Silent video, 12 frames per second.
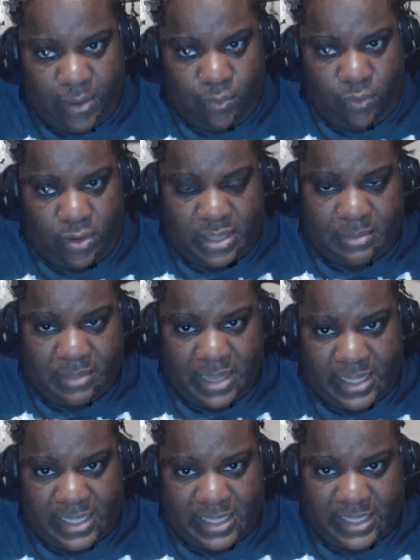I wore them
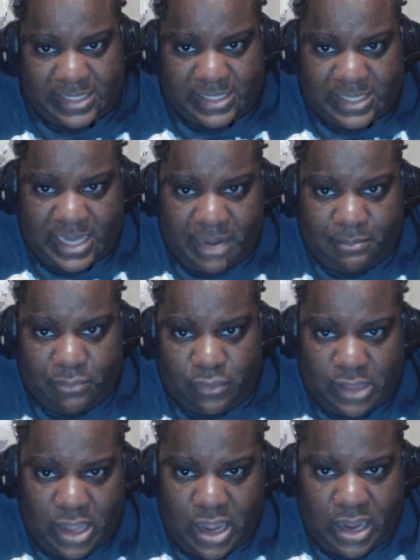like in this like
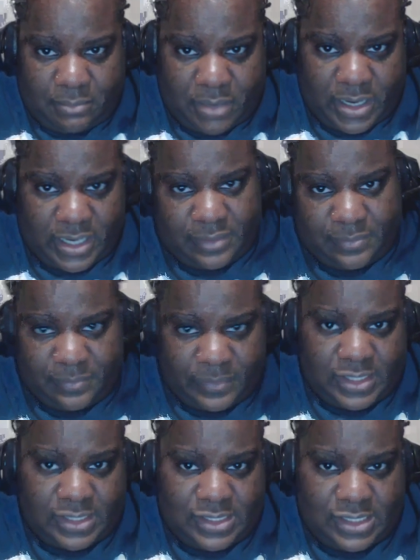Mulan bun
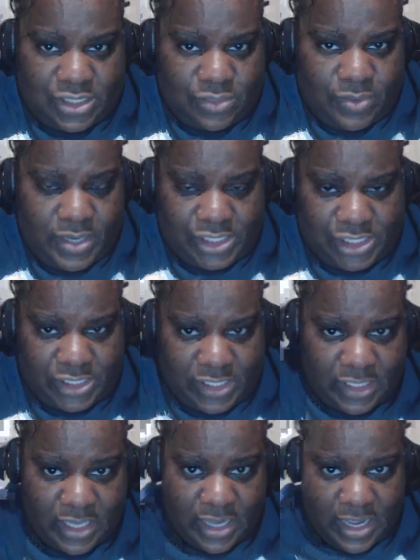
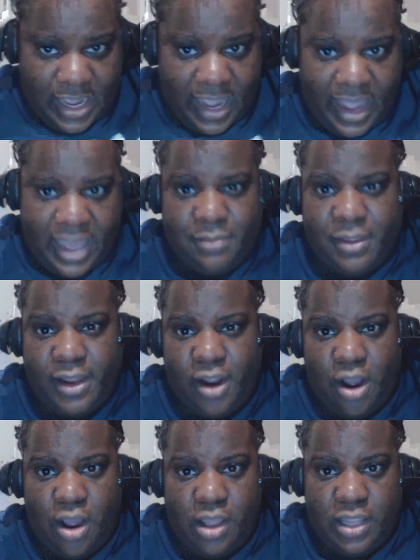situation. I had them like
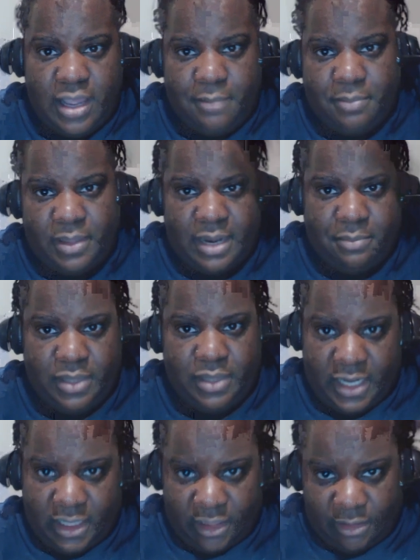all up and then I
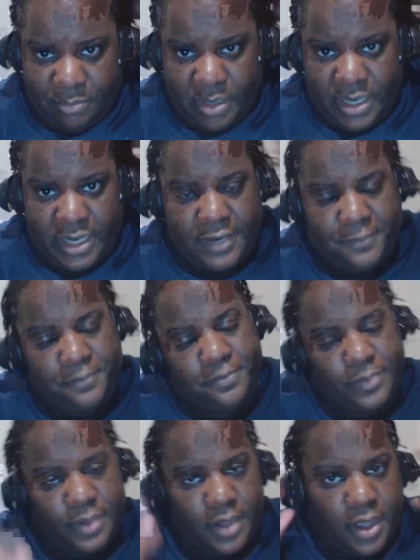put like a little bun.